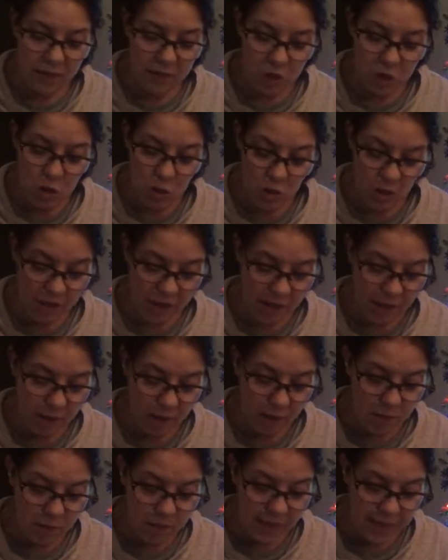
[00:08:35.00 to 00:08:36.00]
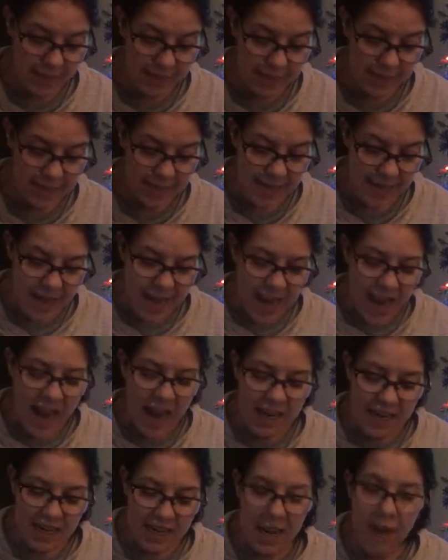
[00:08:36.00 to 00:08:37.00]
short ladder in place.
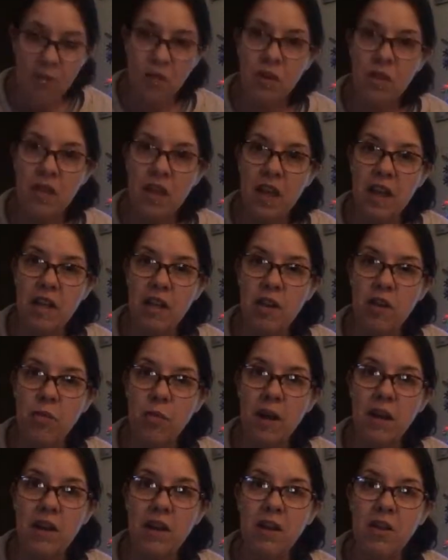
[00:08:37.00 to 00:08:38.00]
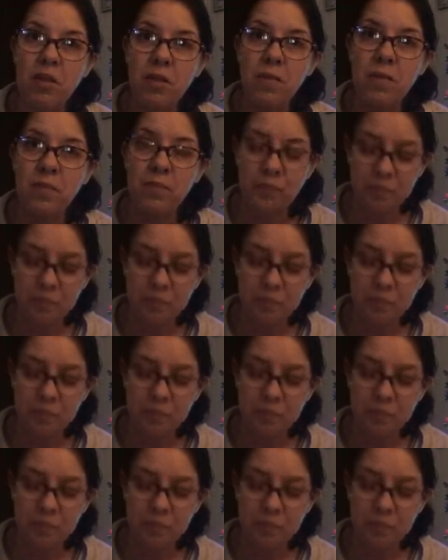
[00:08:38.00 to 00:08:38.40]
I can never thank you, my dear.